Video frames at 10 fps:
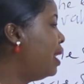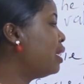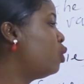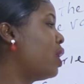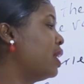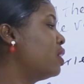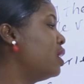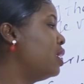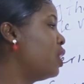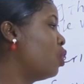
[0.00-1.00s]
Let's look at
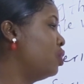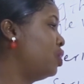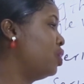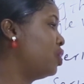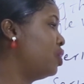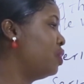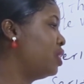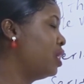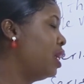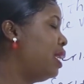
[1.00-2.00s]
the continuous
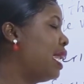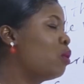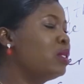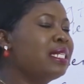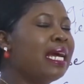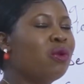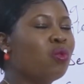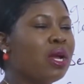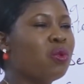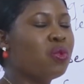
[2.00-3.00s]
series. Like we said
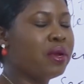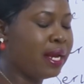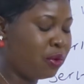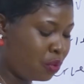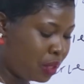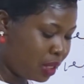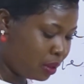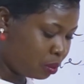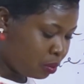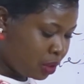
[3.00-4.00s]
when we were
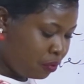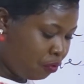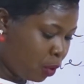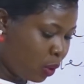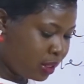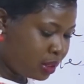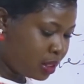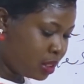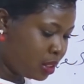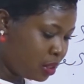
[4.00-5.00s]
doing
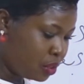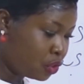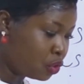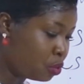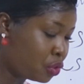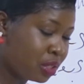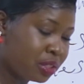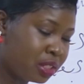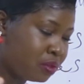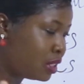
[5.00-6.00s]
frequency distribution
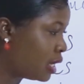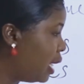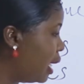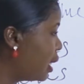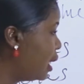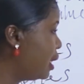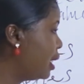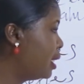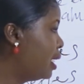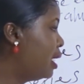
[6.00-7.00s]
series and like
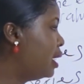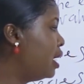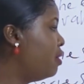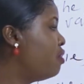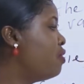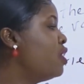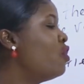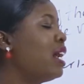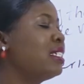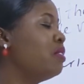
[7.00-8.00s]
that the
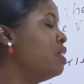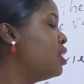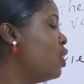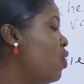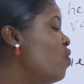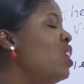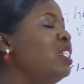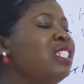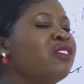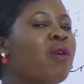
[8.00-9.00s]
individual series
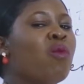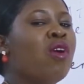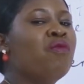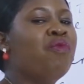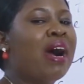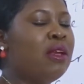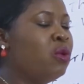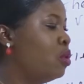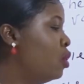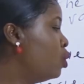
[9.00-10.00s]
ranges from one
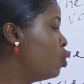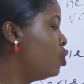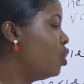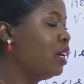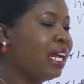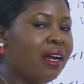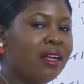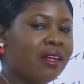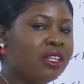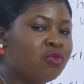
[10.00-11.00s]
value to the other.
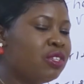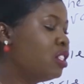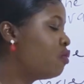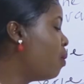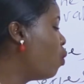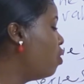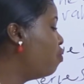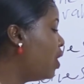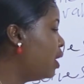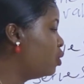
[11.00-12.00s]
It ranges from
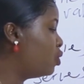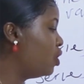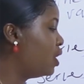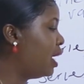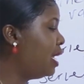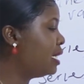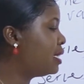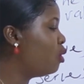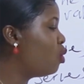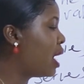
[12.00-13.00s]
one value to the other.
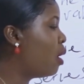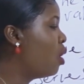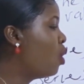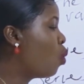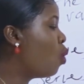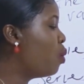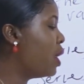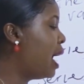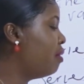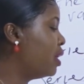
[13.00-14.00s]
Let's look at what
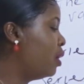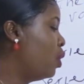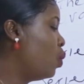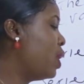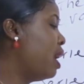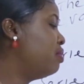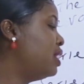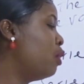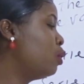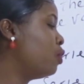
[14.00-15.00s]
we have now. We have
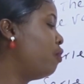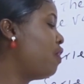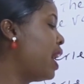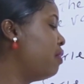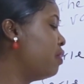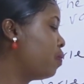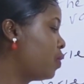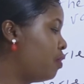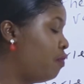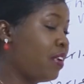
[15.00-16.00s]
0 to 5,
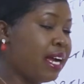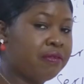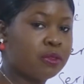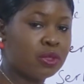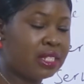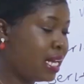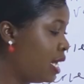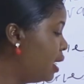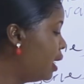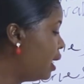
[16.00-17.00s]
5 to
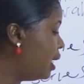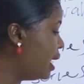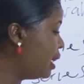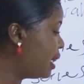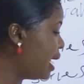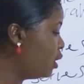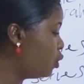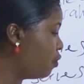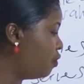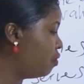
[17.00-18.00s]
10, then
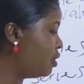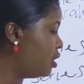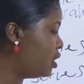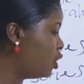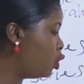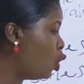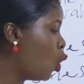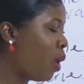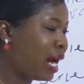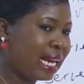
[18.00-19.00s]
10 to 15. This is
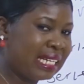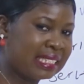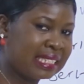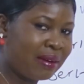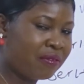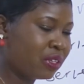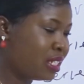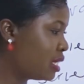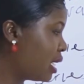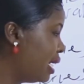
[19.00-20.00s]
the lower class interval for
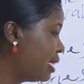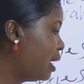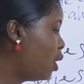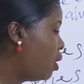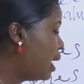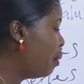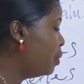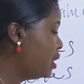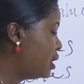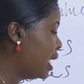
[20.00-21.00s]
this class. That
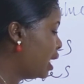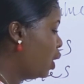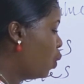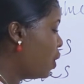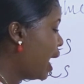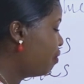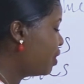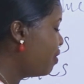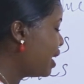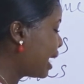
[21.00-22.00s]
means that we
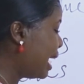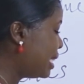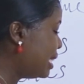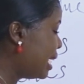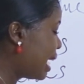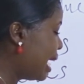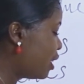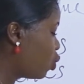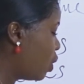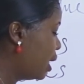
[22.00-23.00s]
have 3 classes here:
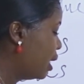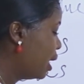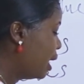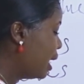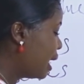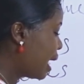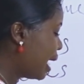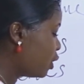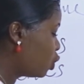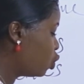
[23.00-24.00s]
class 1,
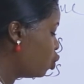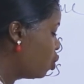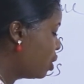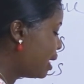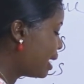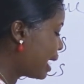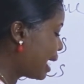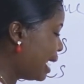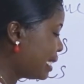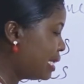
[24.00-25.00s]
class 2,
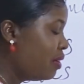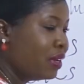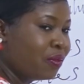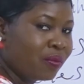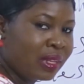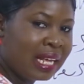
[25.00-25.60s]
class 3.